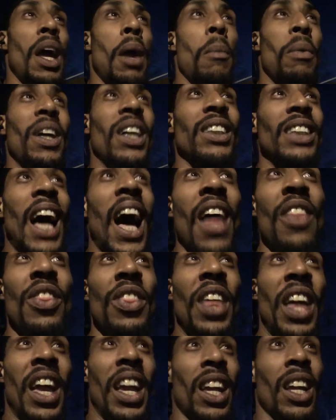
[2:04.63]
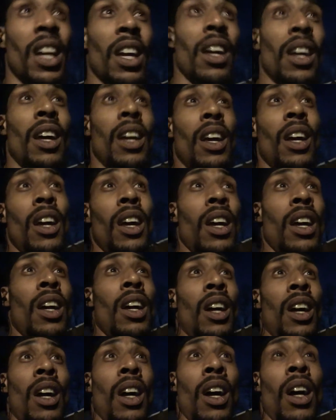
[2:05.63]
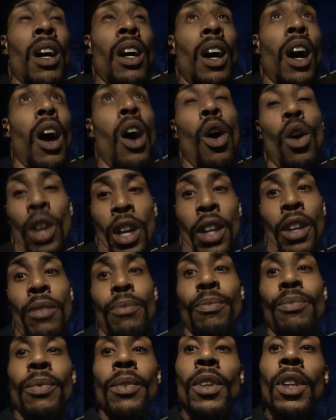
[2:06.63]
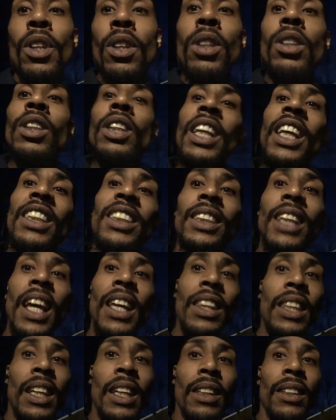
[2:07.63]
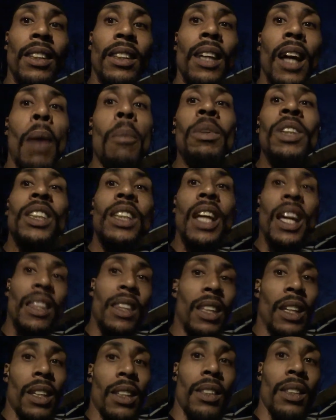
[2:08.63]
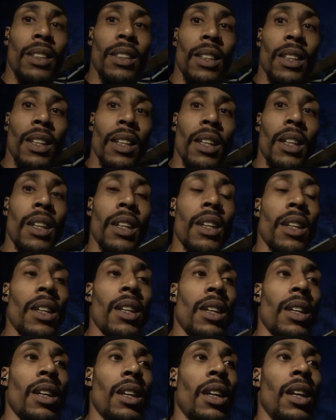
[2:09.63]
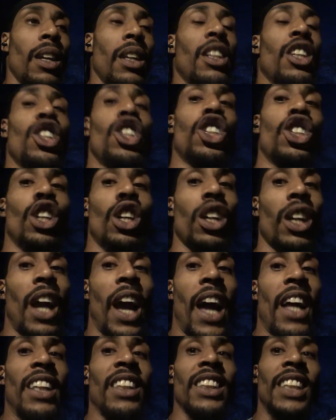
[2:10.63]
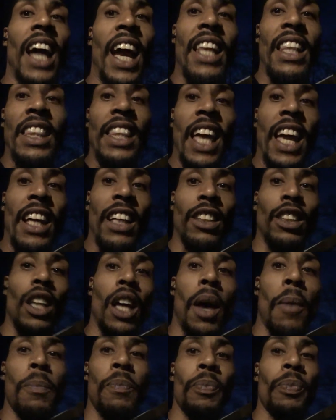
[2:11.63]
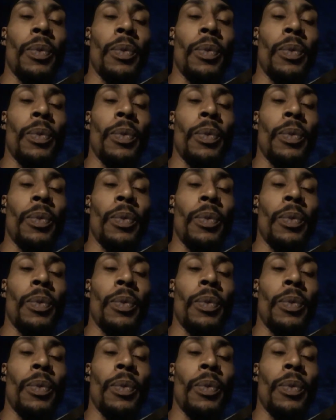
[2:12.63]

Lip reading: Because I think, okay, let's say this. I'm gonna say this, and this should kind of tighten things up.